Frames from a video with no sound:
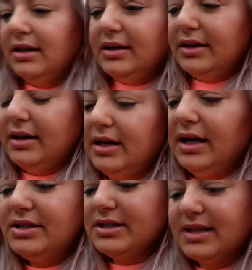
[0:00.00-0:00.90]

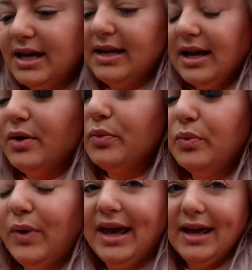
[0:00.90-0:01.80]
I just cannot
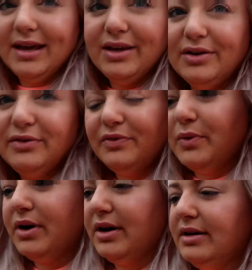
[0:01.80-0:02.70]
wait
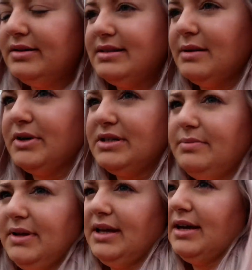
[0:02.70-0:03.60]
for summer
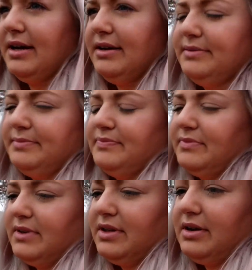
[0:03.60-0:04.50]
to be here.
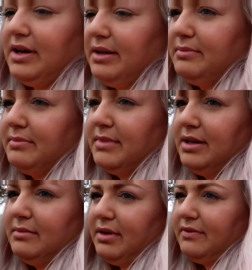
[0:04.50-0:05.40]
Sorry,
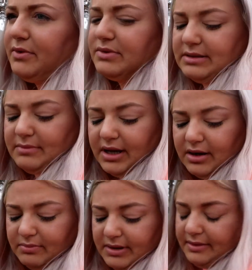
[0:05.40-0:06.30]
my phone's in my
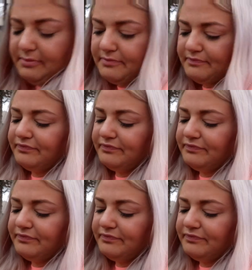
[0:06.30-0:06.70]
armpit.